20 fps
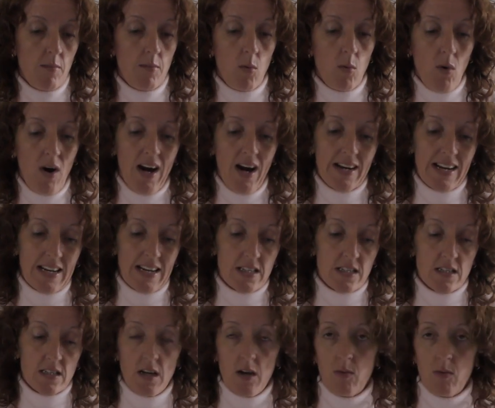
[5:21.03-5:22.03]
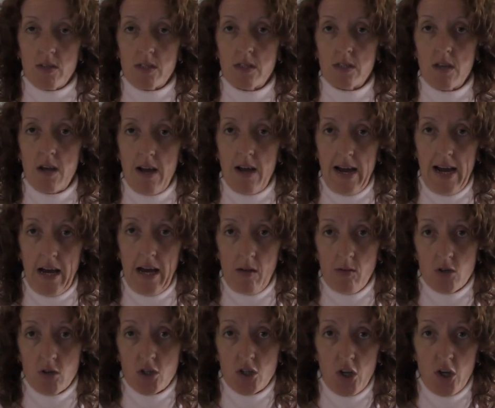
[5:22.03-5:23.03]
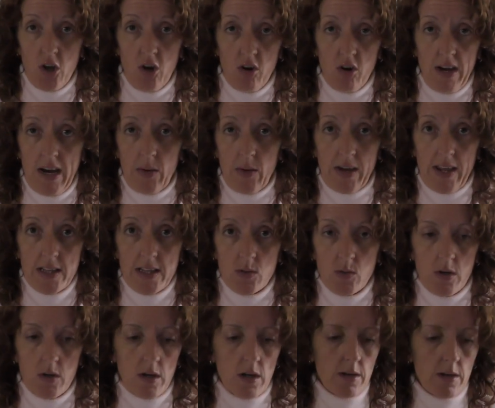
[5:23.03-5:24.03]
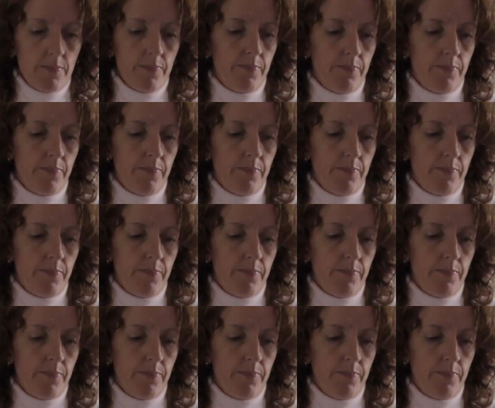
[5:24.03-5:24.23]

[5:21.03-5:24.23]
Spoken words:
But what I needed to know was, how do I just turn it on? How do I get it to work?